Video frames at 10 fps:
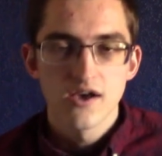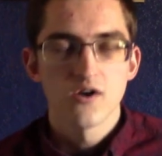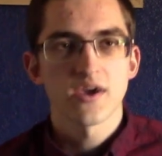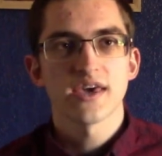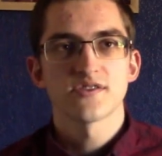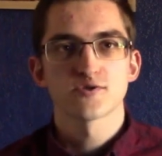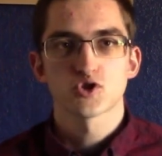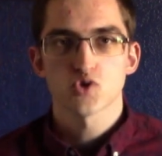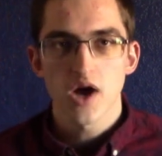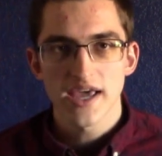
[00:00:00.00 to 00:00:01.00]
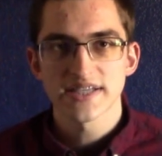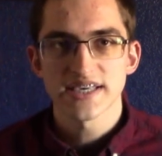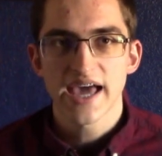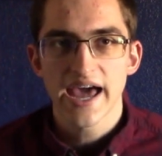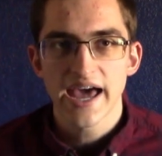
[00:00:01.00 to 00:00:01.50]
Okay, they're trying
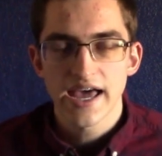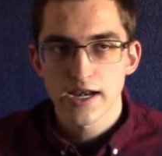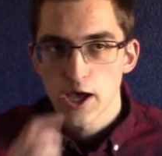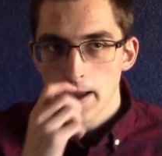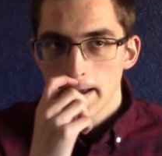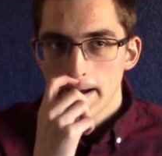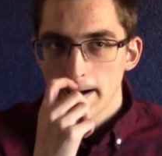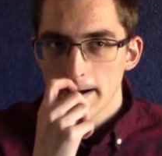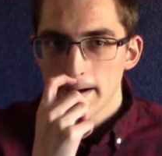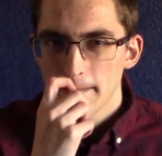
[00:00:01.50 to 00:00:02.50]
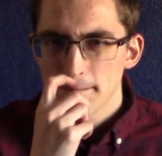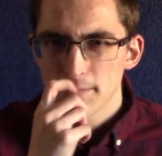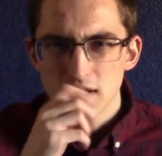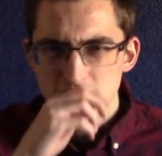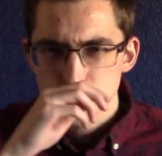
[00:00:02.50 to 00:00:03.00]
to add
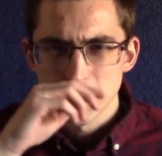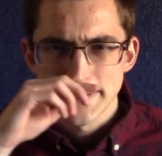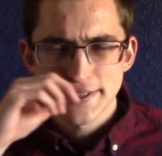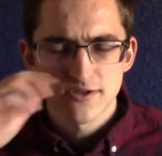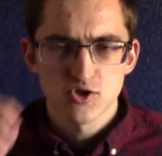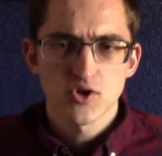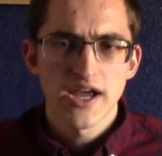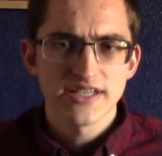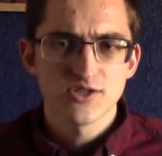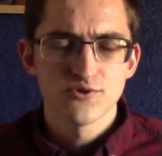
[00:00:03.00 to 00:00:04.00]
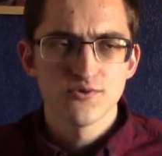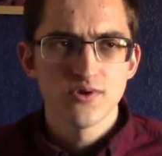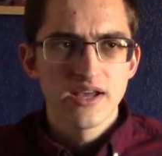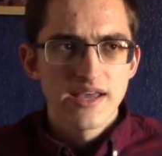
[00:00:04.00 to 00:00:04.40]
plot twists. They're trying to